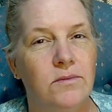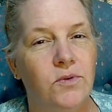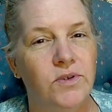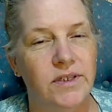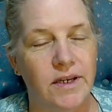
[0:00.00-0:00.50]

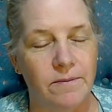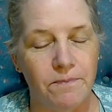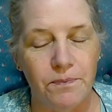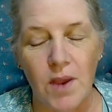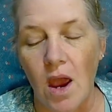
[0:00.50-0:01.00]
We'll see.
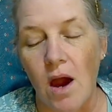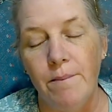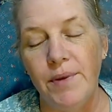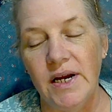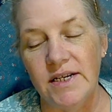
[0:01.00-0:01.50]

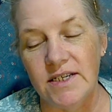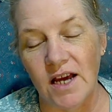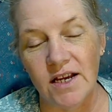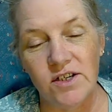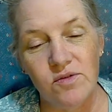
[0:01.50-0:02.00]
But
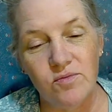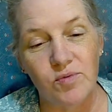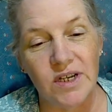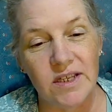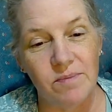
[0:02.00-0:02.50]
I don't
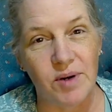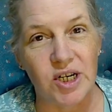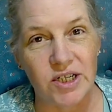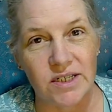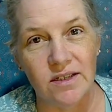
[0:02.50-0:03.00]
really
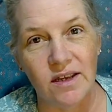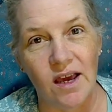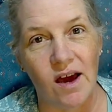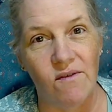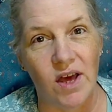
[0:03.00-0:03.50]
personally
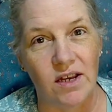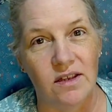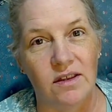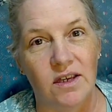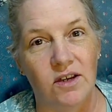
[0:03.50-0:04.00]
have
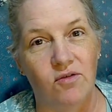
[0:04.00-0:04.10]
anything